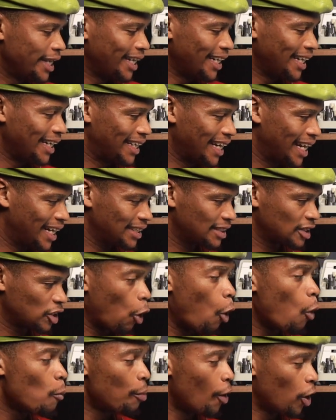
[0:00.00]
he does
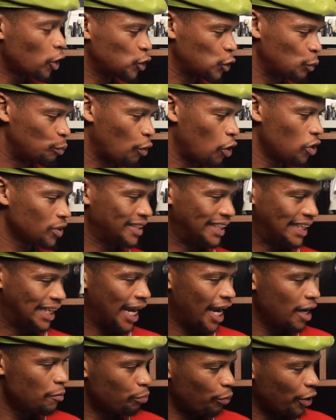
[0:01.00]
go box to box, he
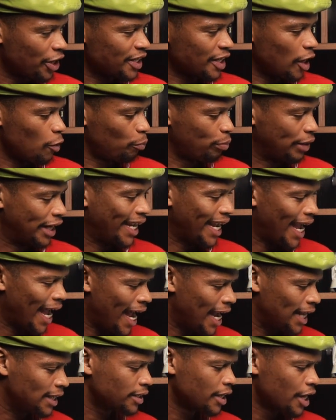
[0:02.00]
can break down play,
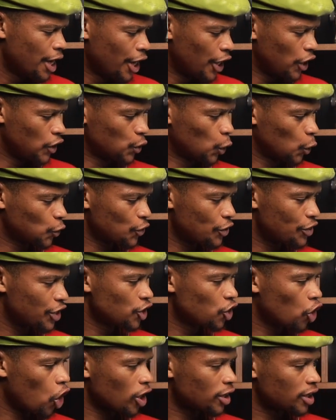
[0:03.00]
and he's also
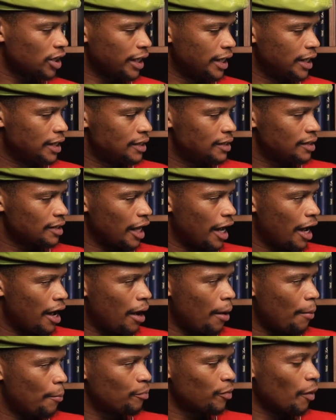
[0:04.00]
then got these
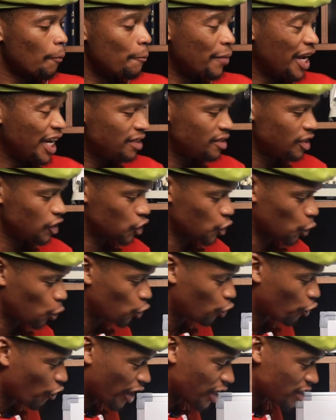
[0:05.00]
mazy
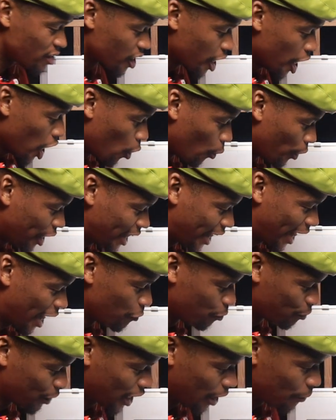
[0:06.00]
solo runs where he
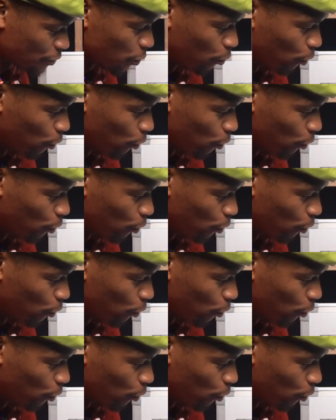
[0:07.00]
can pick up the